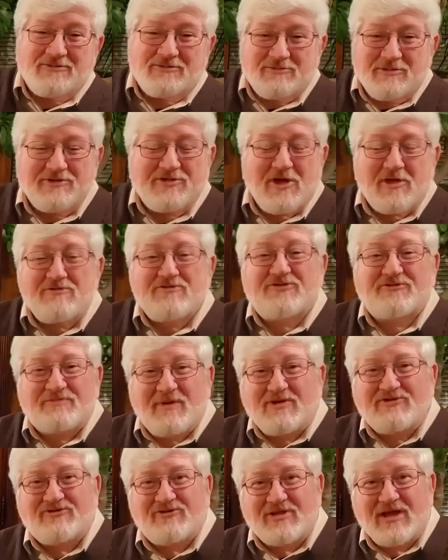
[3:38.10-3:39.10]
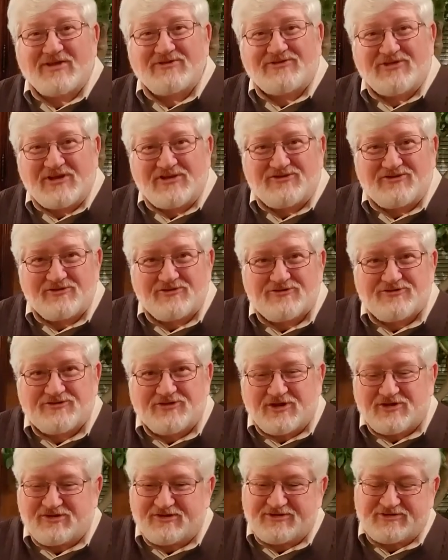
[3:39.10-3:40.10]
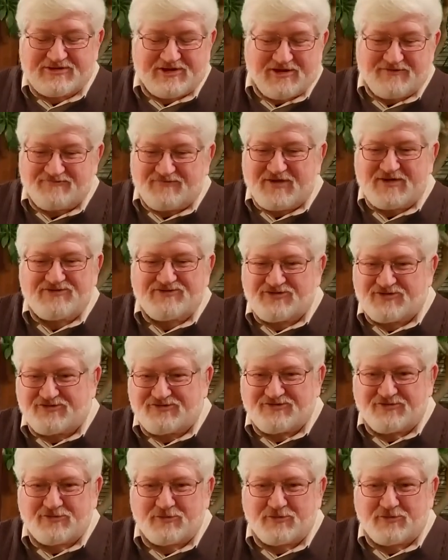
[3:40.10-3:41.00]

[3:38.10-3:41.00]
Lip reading: with other special ed teachers, conventions